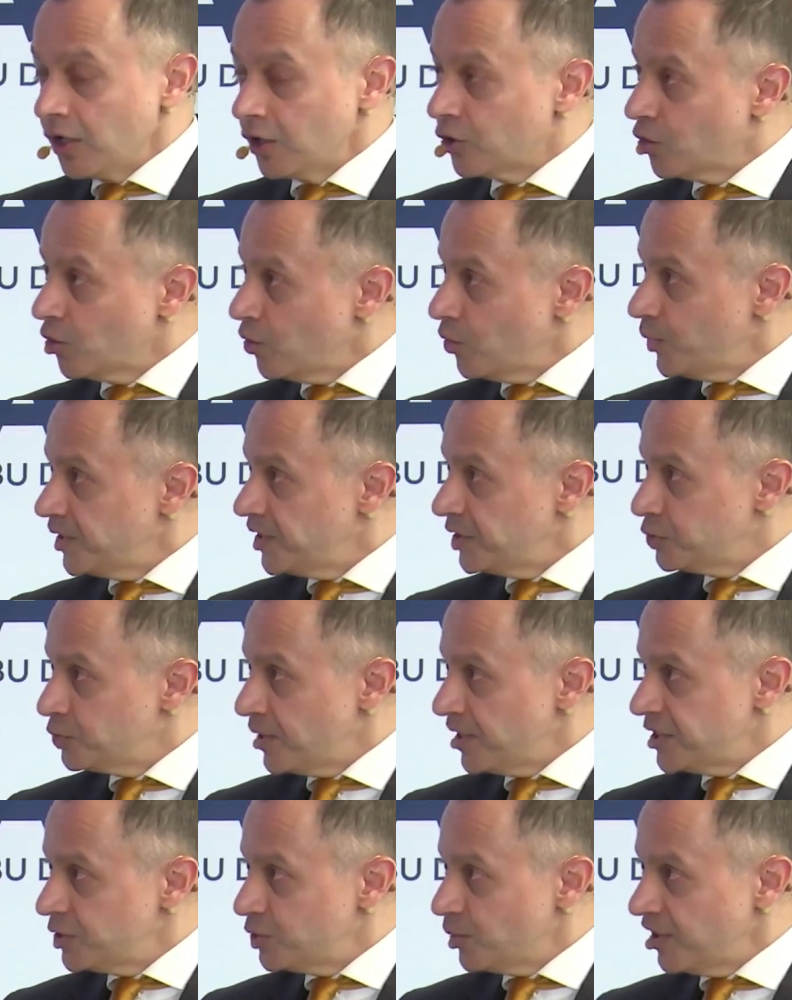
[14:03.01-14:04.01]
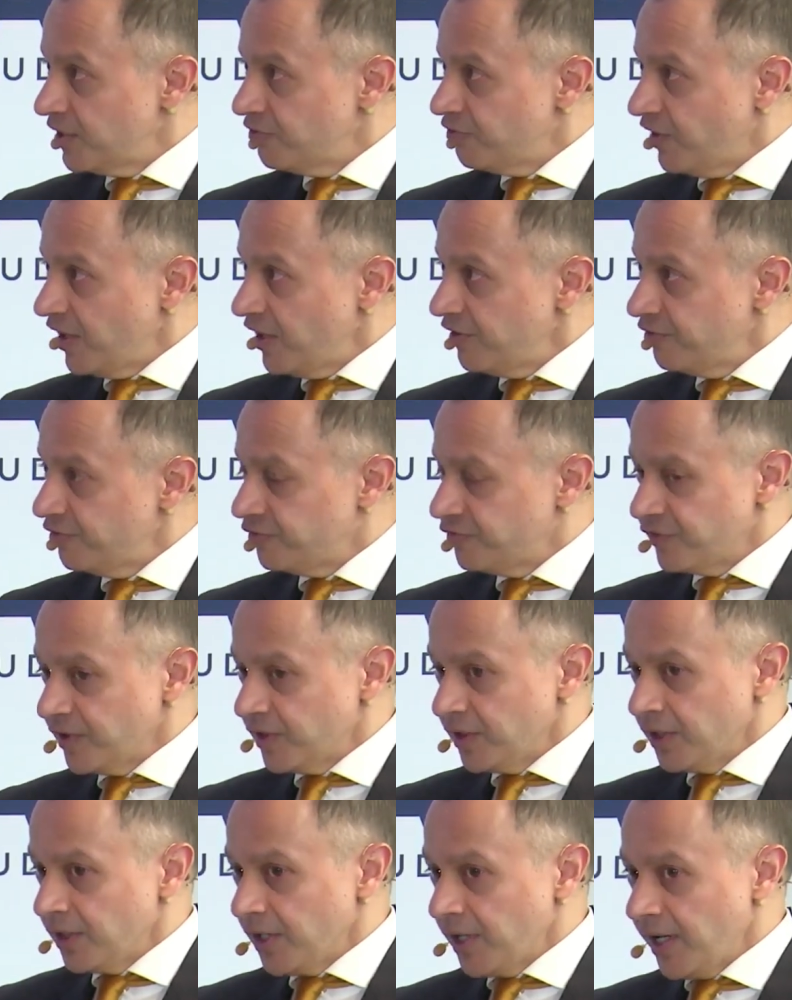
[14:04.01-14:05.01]
grow within 2025
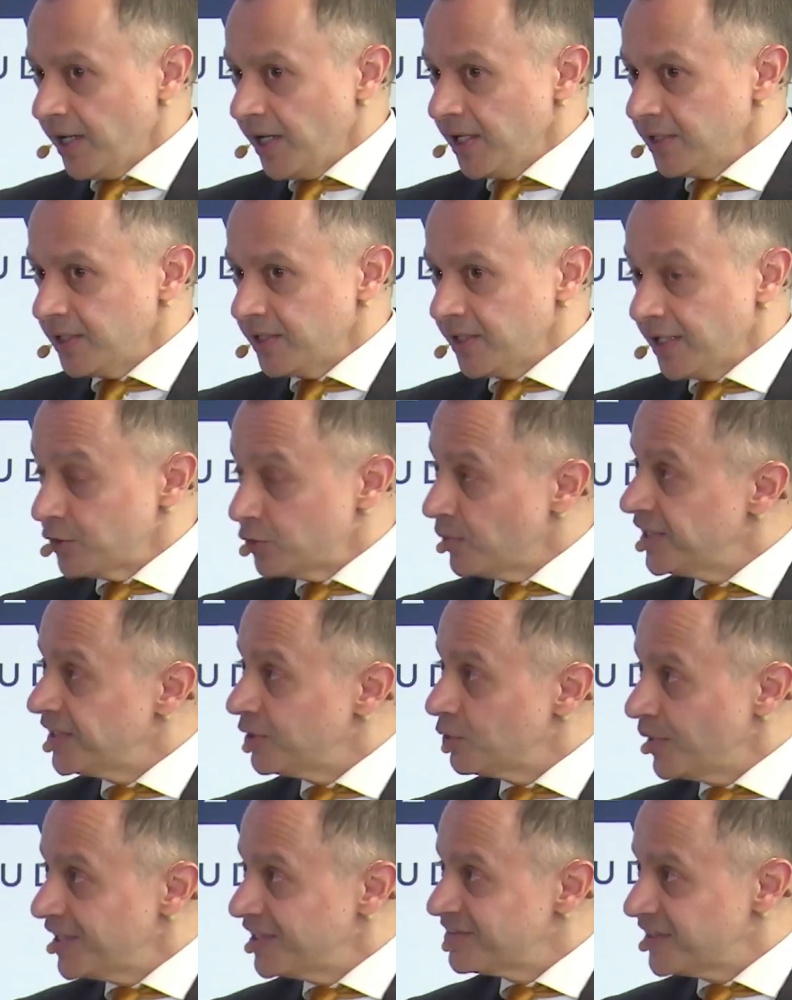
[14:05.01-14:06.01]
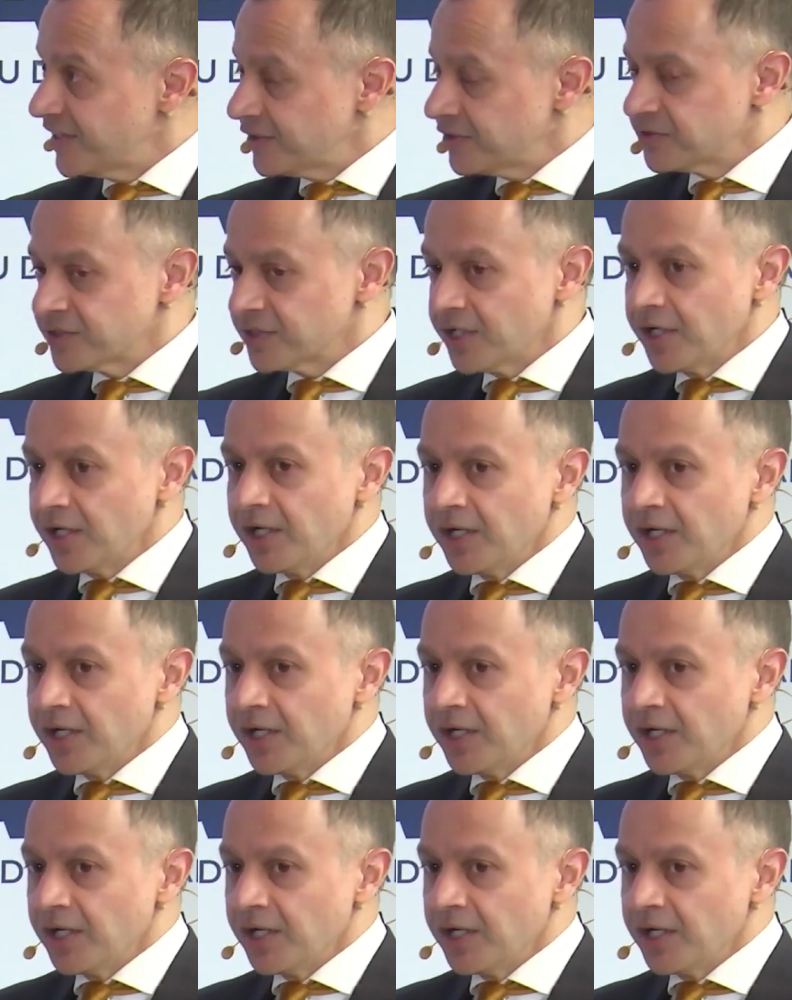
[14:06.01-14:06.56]
and 2026.